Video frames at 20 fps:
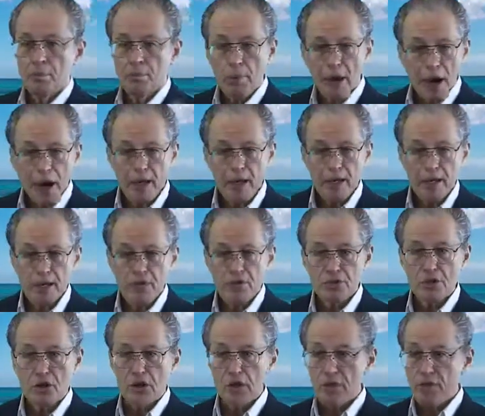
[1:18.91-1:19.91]

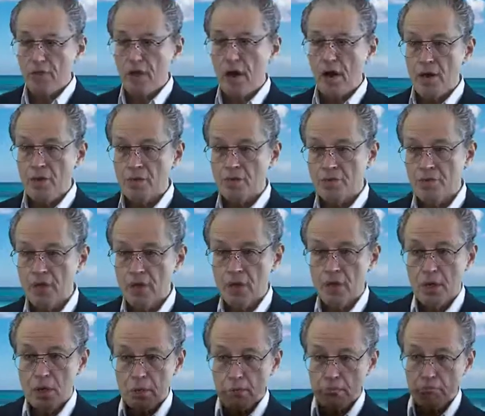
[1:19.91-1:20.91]
Bodies are thus
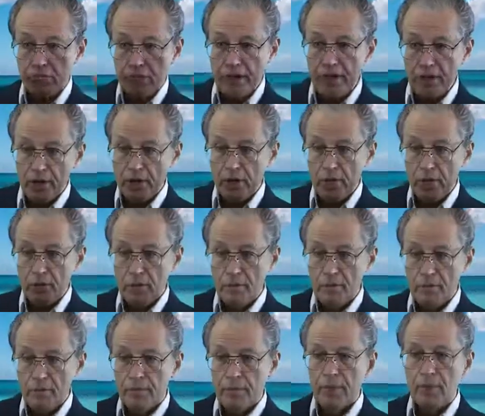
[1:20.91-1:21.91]

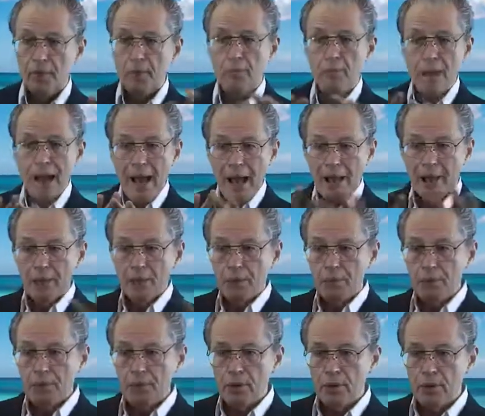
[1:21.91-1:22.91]
brittle,
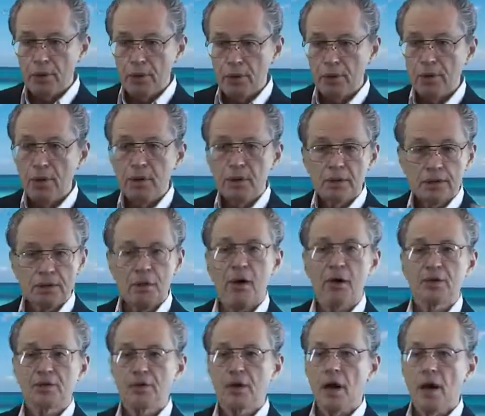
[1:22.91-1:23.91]
malleable,
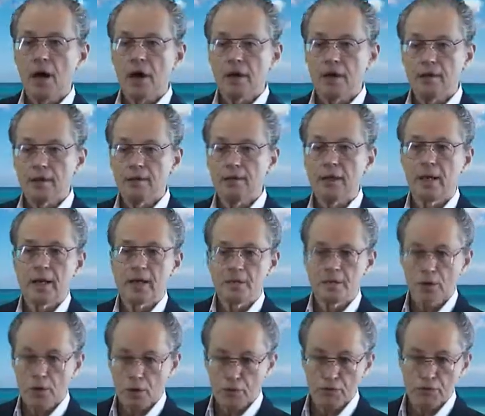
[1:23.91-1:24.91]
ductile,
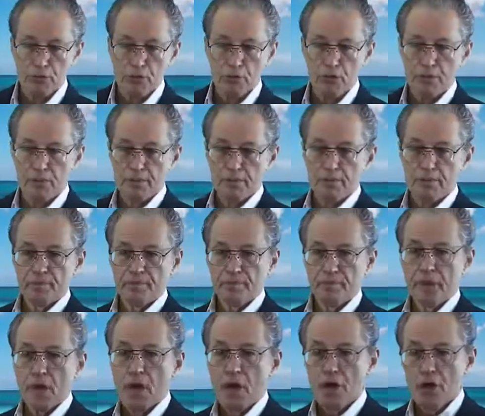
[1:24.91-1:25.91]
and so forth.
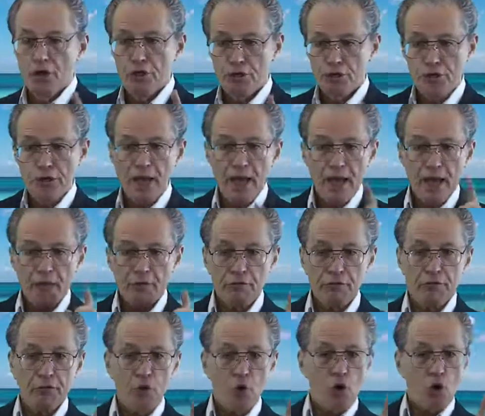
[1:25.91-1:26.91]
3 and
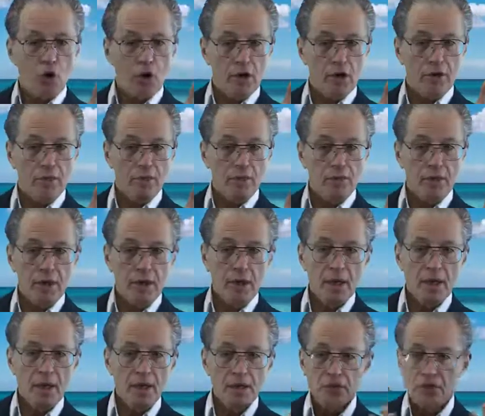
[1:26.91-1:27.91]
4,
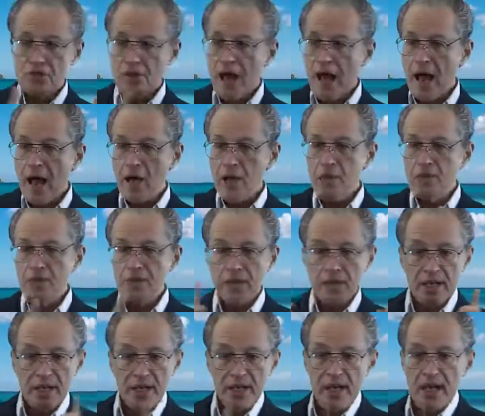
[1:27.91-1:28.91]
sound
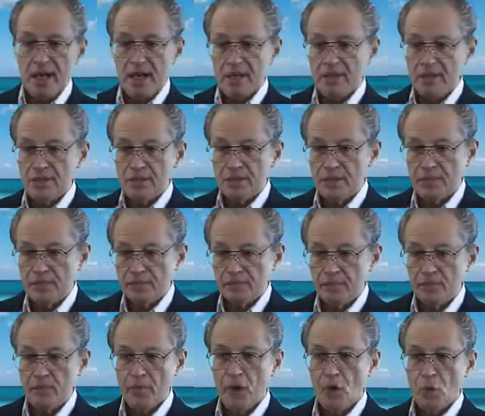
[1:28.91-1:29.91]
and heat,
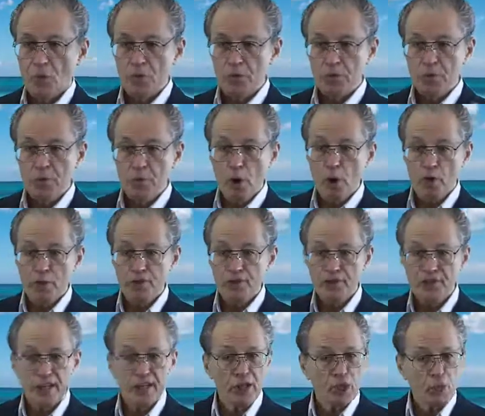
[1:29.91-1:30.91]
which
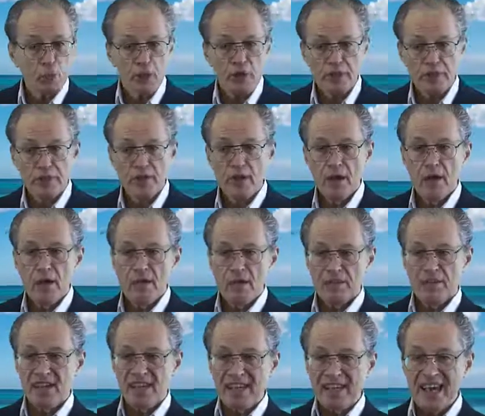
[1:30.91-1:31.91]
both deal with
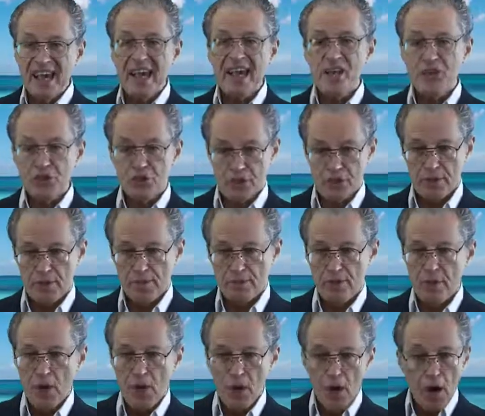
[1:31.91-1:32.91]
the
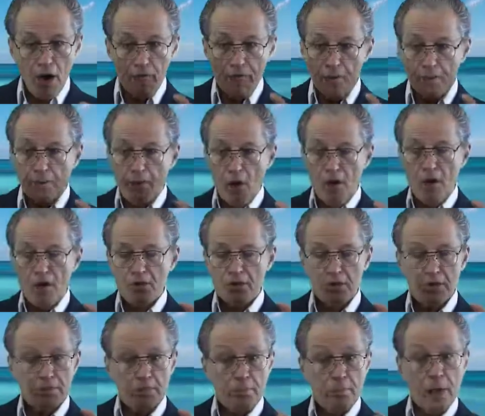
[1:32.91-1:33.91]
negation of the parts
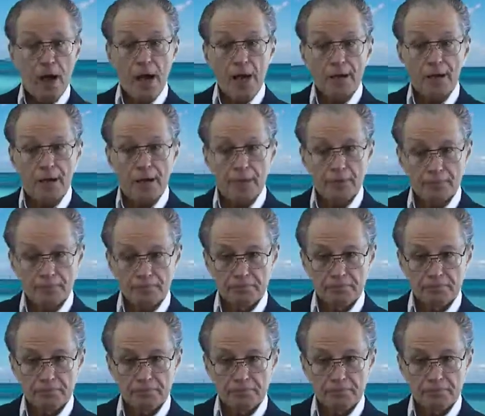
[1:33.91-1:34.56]
of a body.